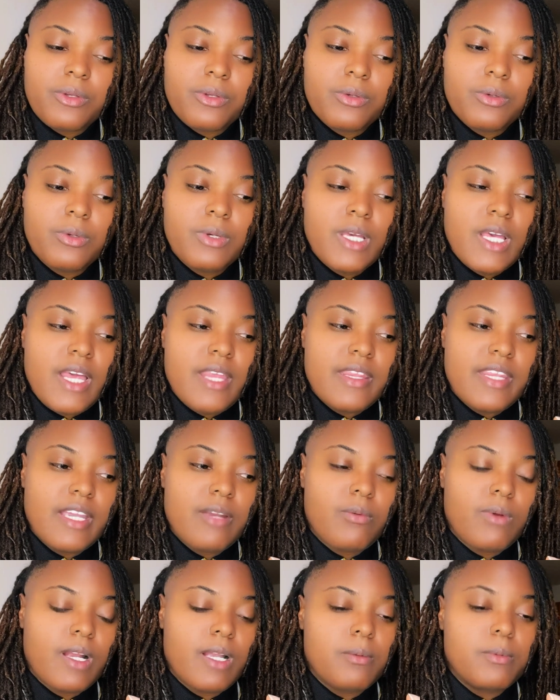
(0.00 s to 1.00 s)
through,
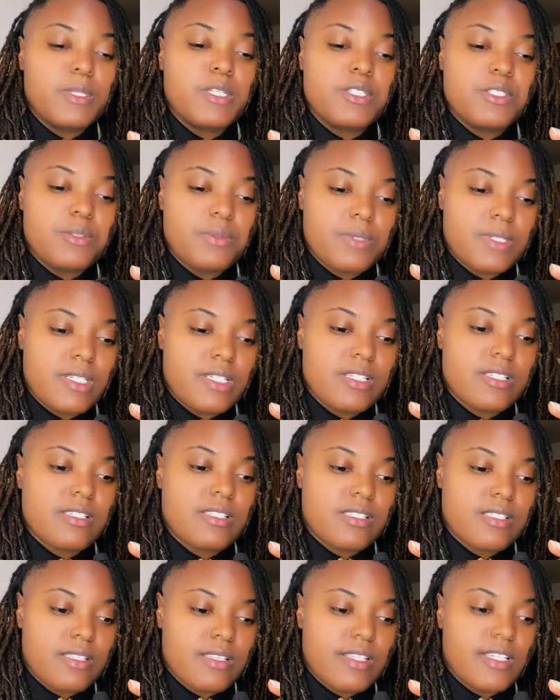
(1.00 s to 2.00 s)
they were able to do
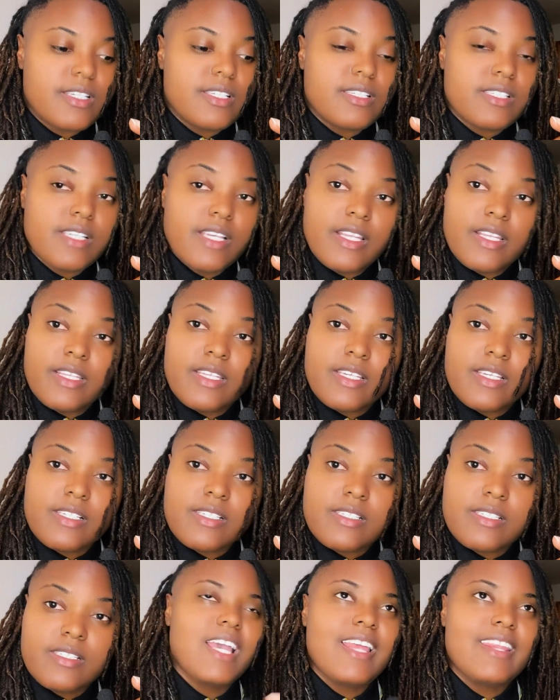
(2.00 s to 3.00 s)
this, this, and
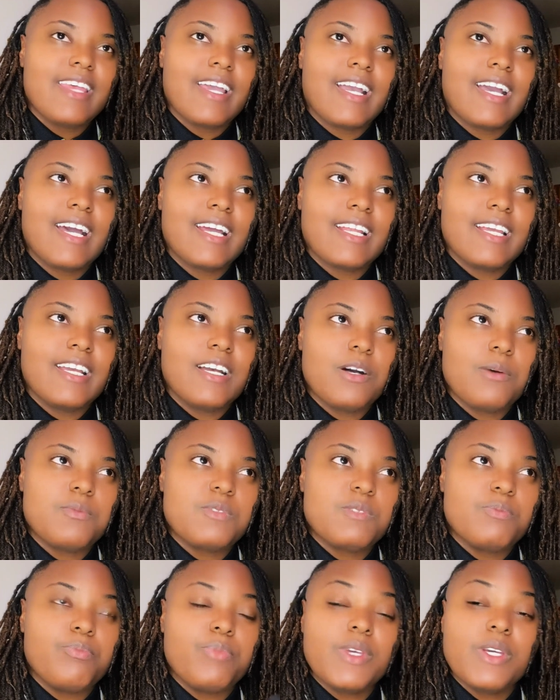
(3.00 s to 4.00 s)
this. That kind of
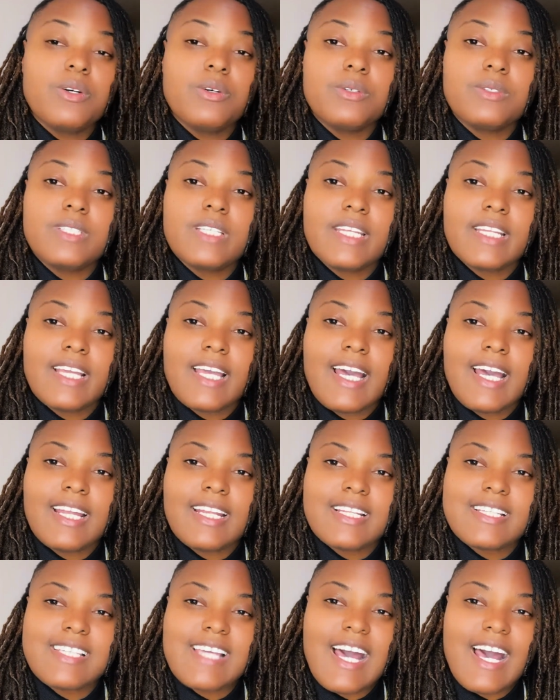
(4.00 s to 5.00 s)
helps build and
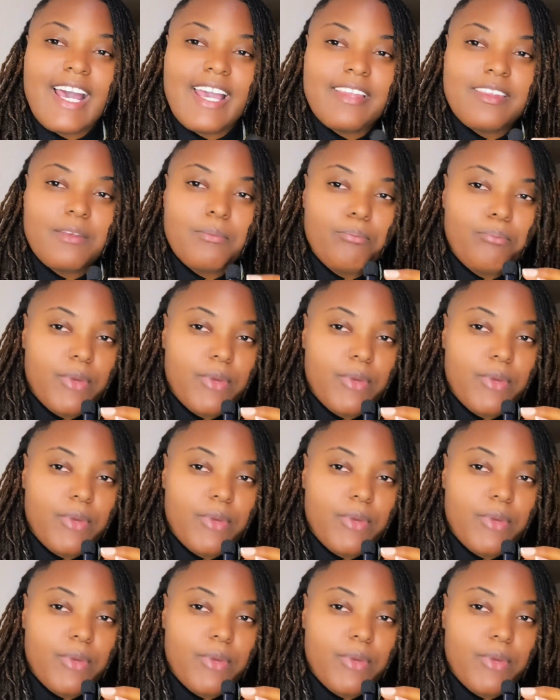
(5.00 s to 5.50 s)
kind of tie the